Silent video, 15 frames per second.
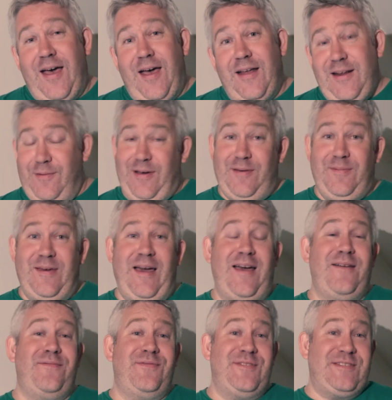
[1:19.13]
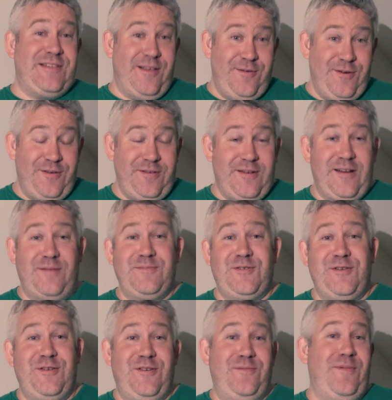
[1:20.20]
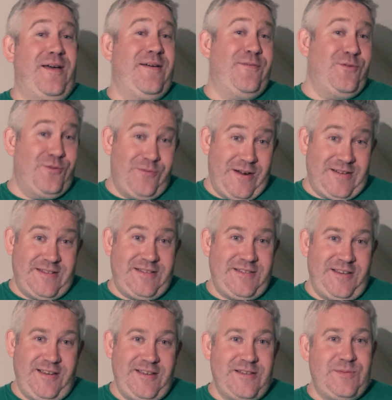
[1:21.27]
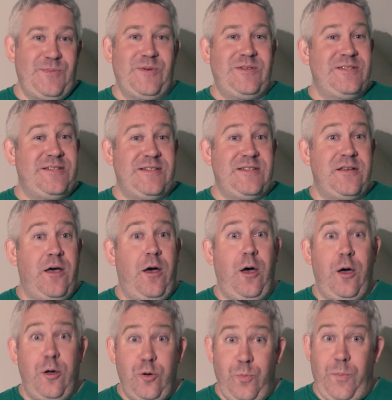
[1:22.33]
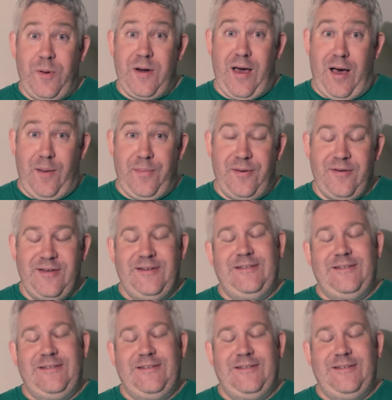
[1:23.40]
Anyway, we have the slogan, and I'm sure you may have already seen it, but it is "Open Up."